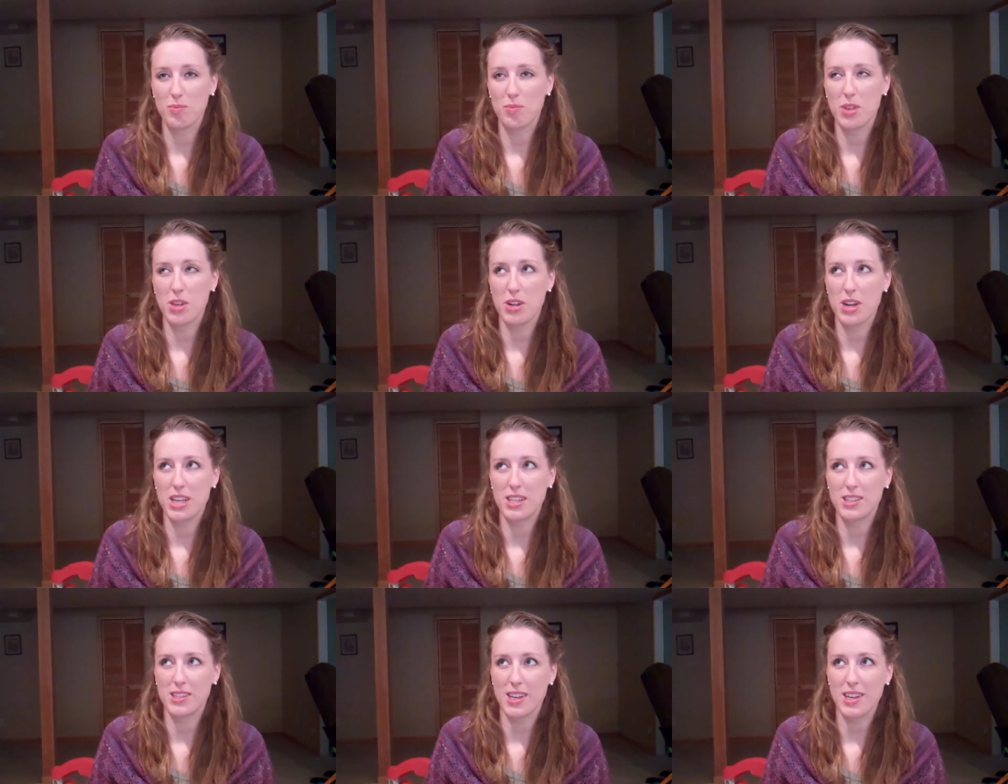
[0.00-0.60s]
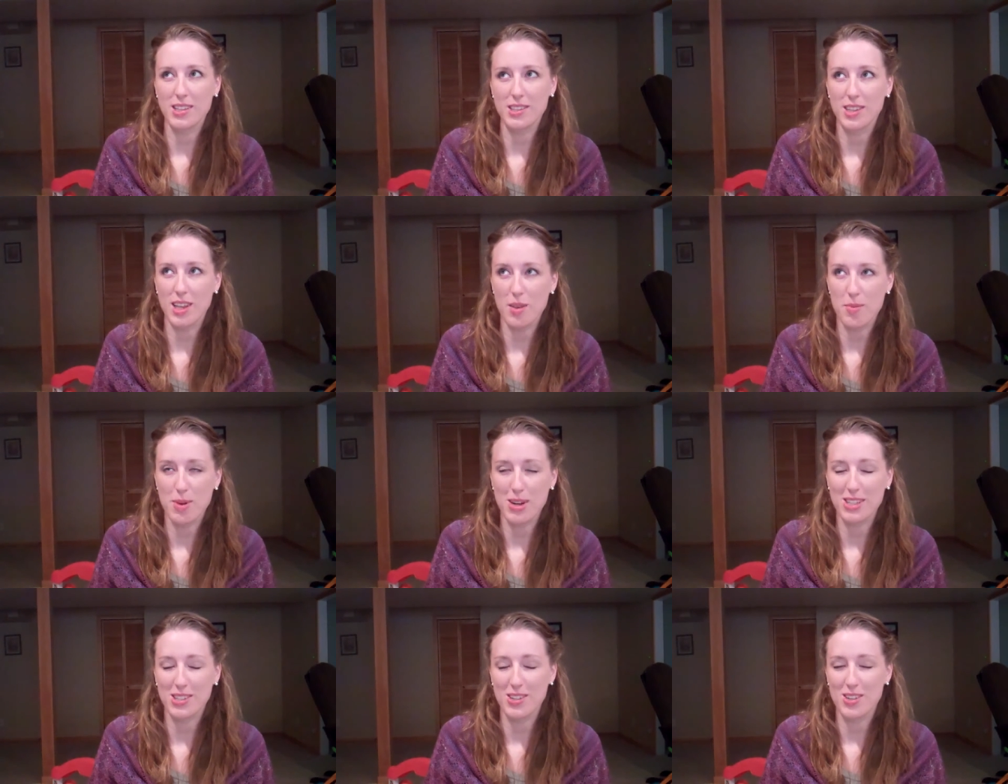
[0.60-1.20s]
United States
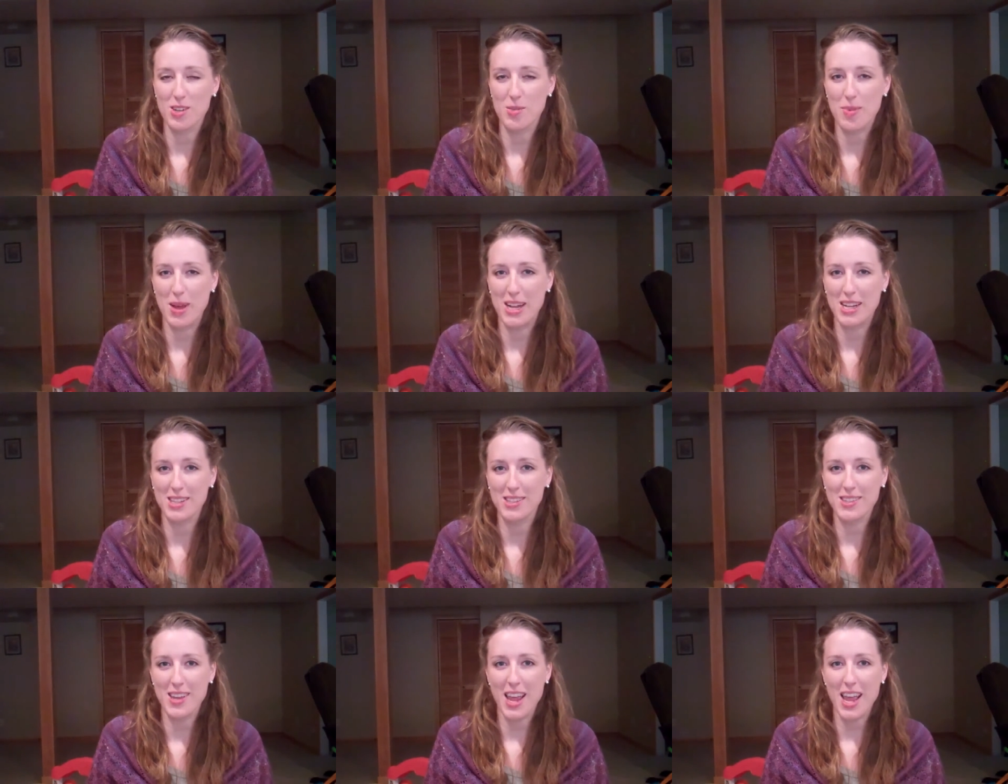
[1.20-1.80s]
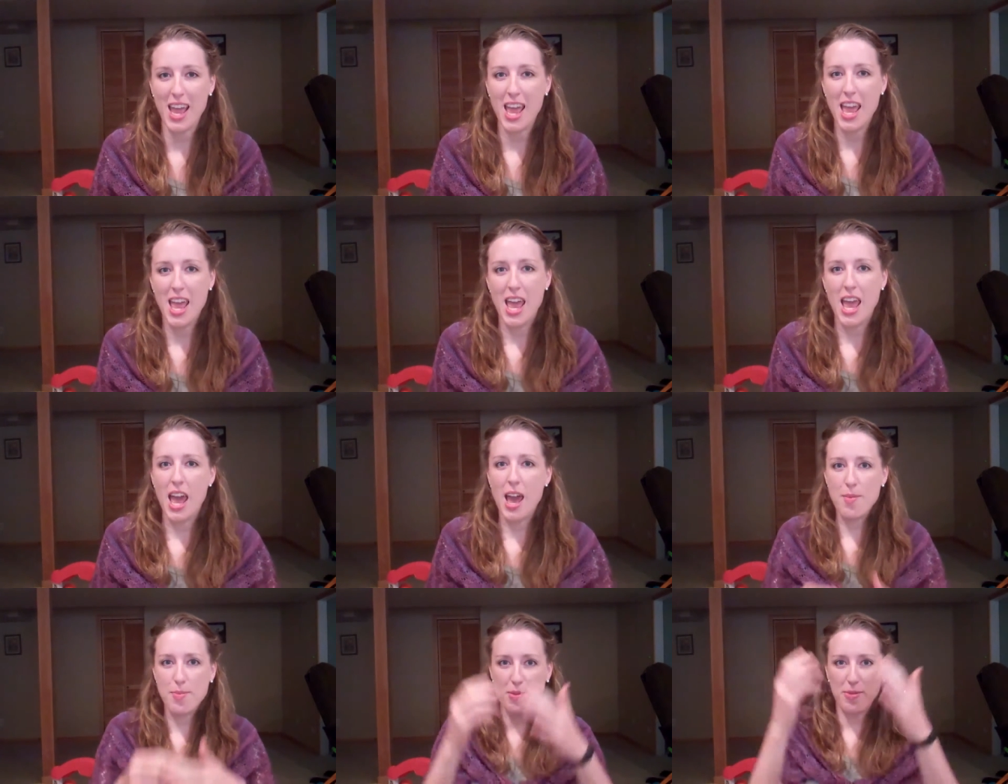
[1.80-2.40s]
celebrates their Independence Day,
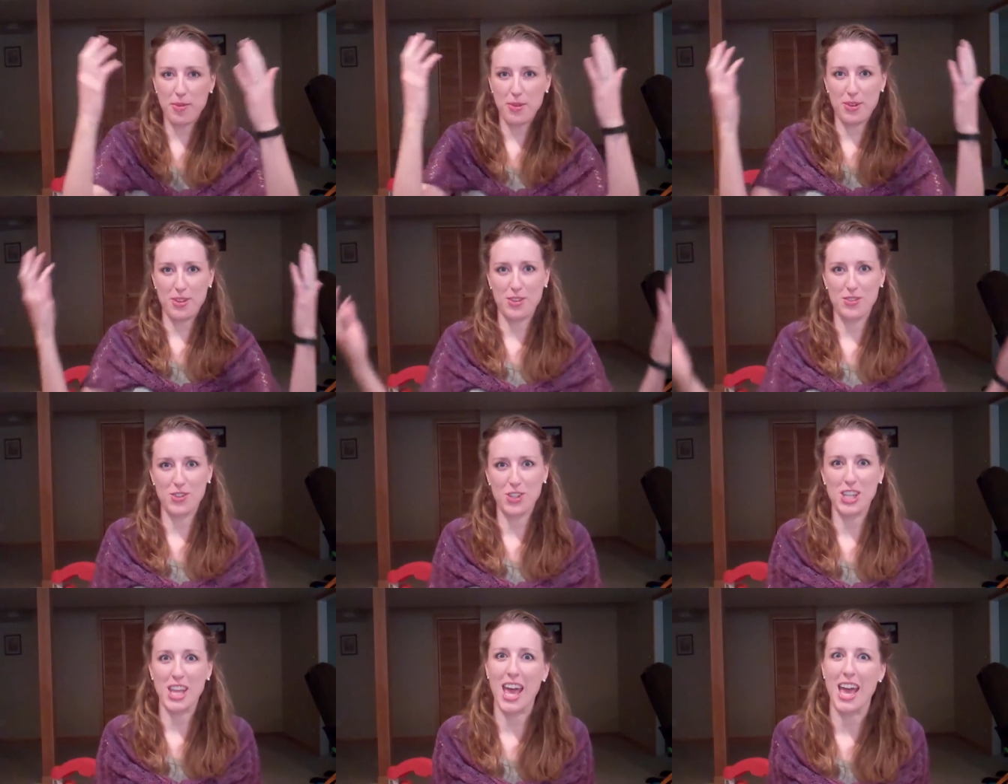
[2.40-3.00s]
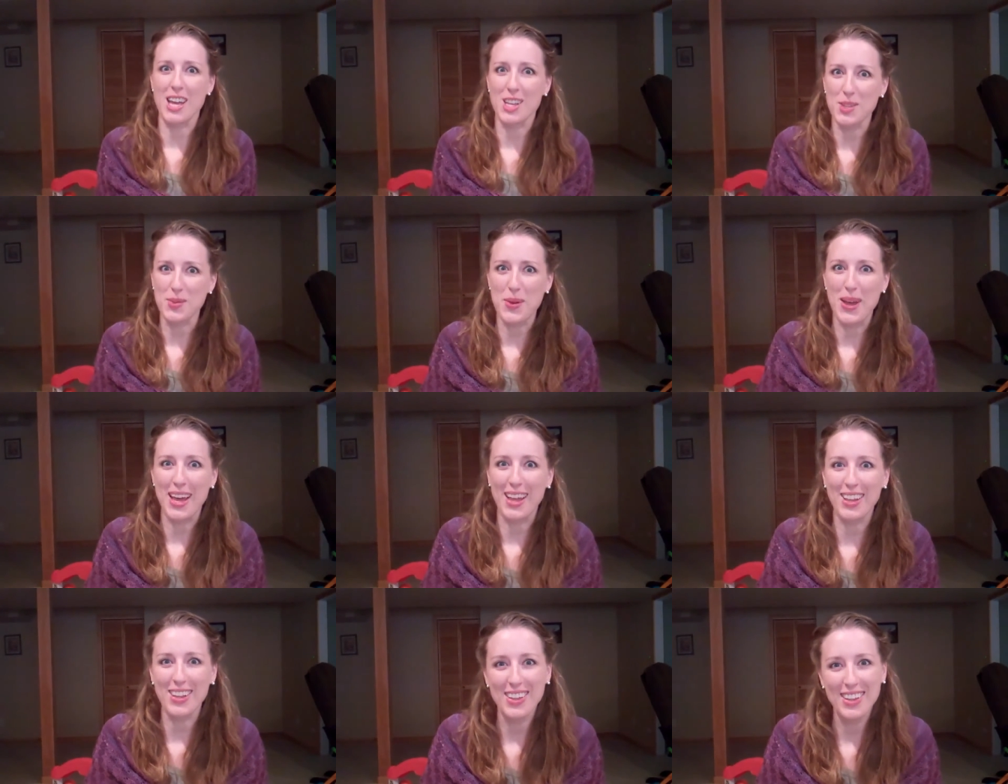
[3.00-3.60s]
happy 4th of July as
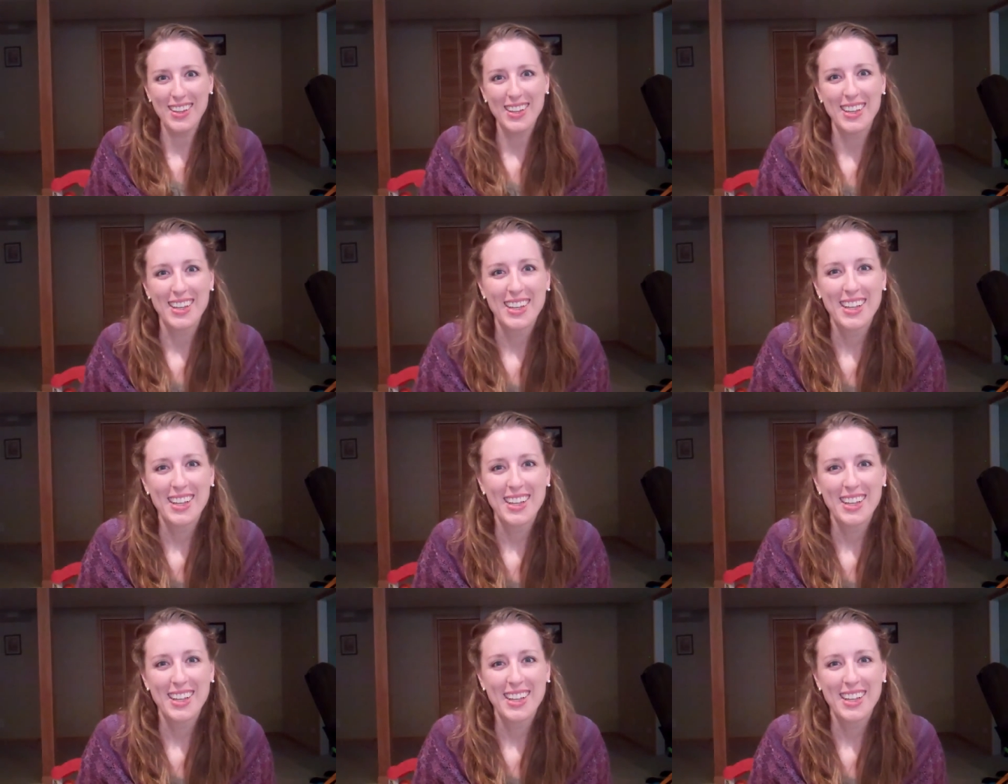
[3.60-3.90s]
well.